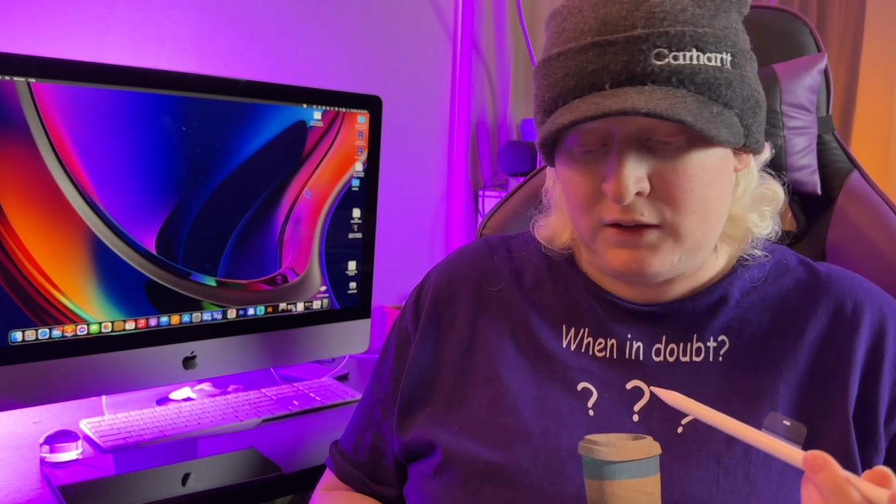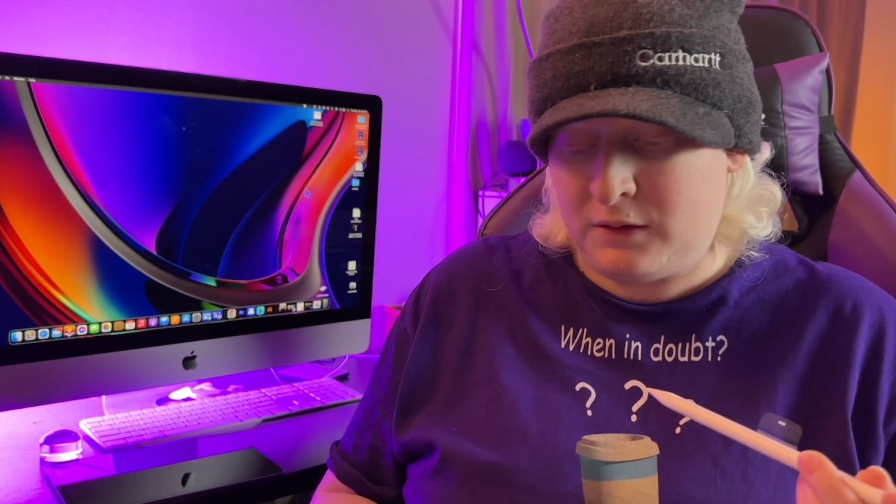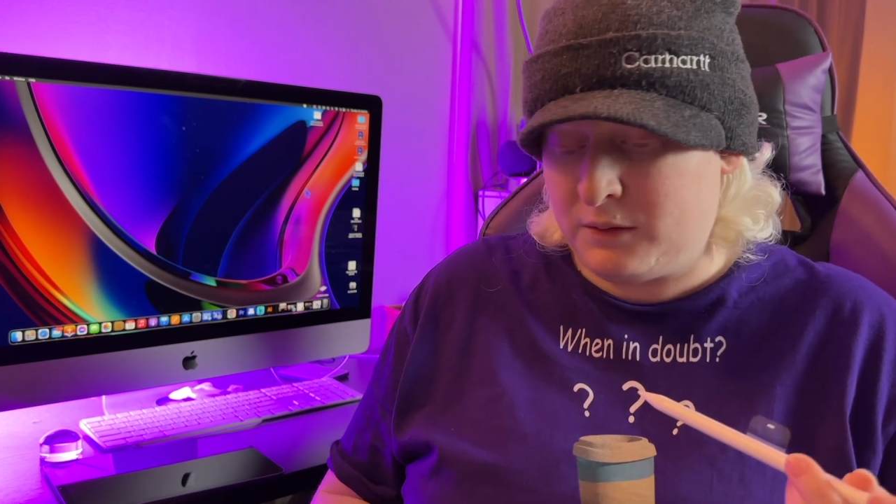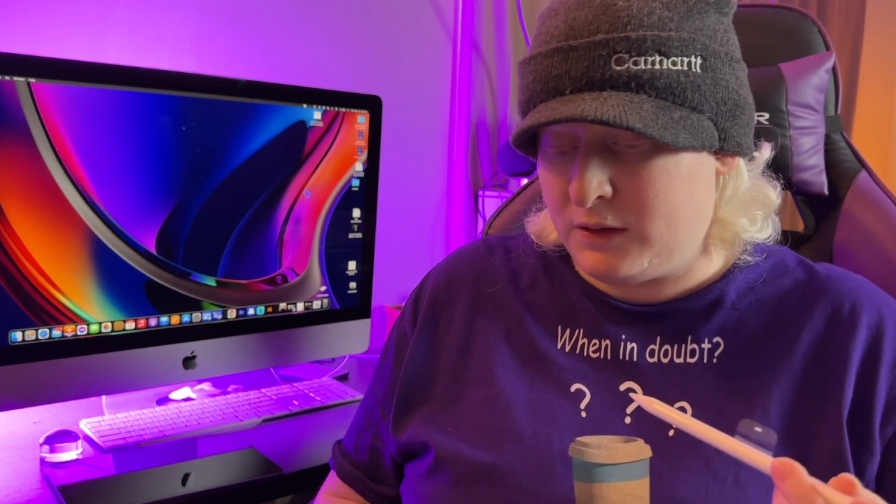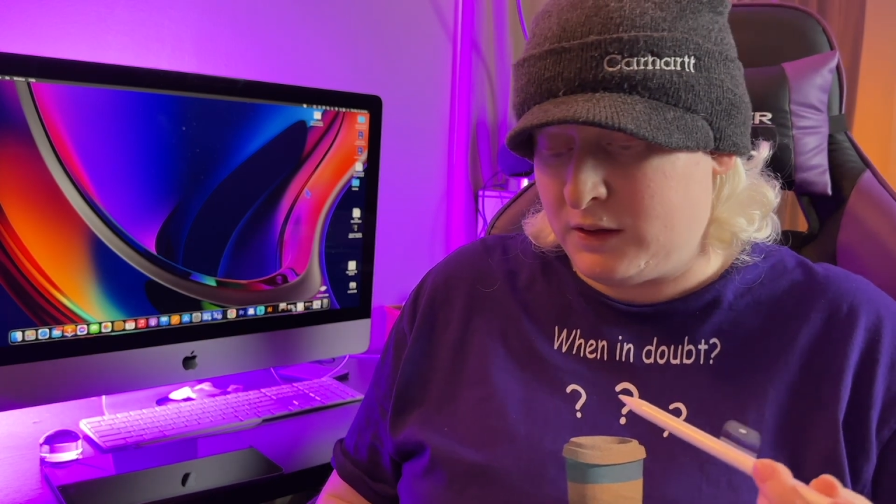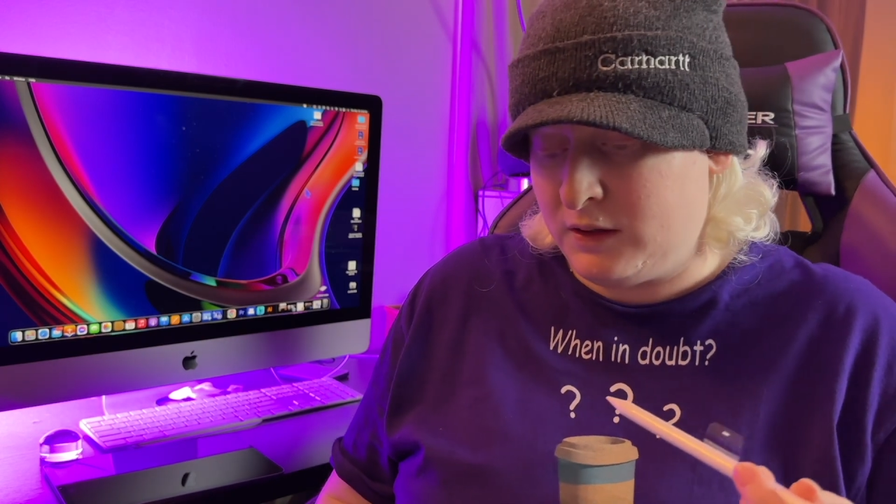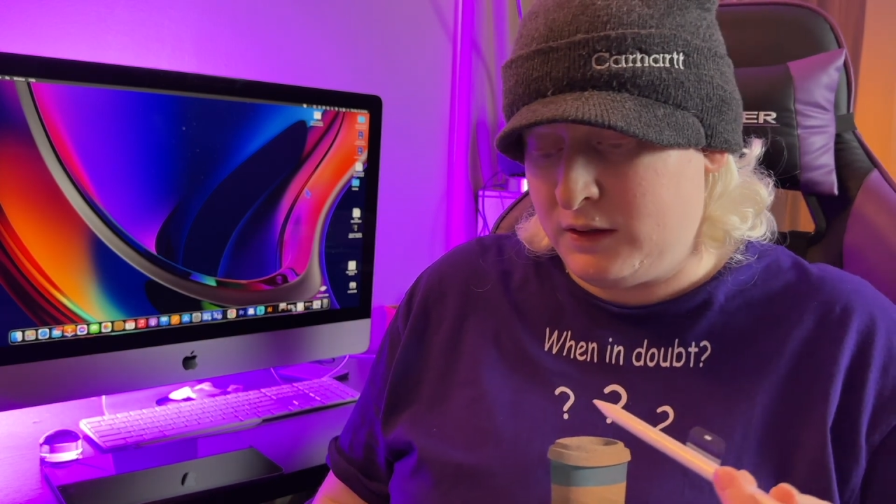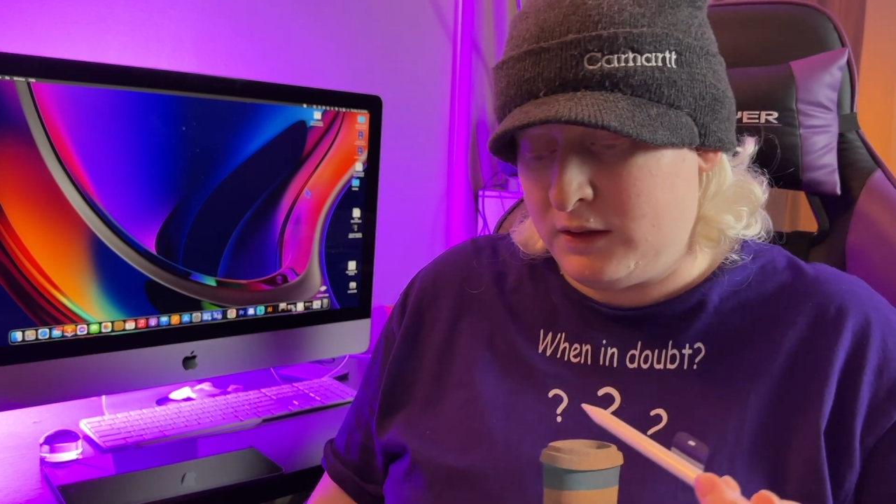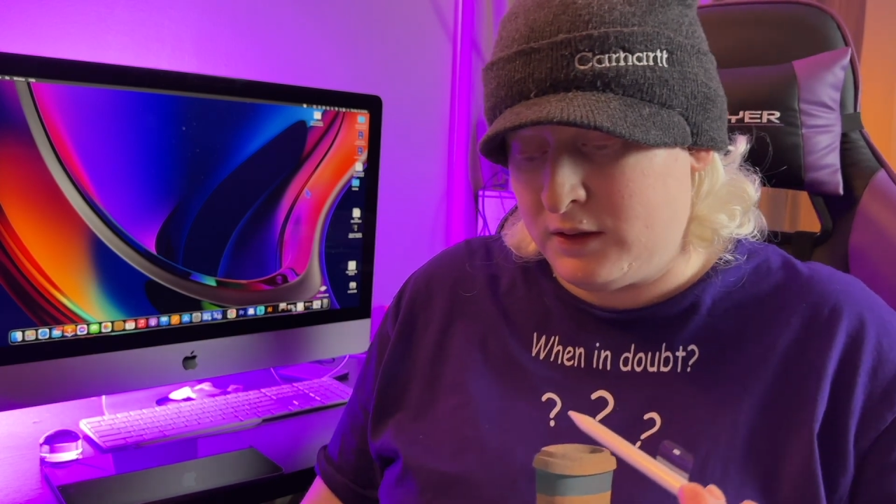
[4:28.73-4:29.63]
Okay.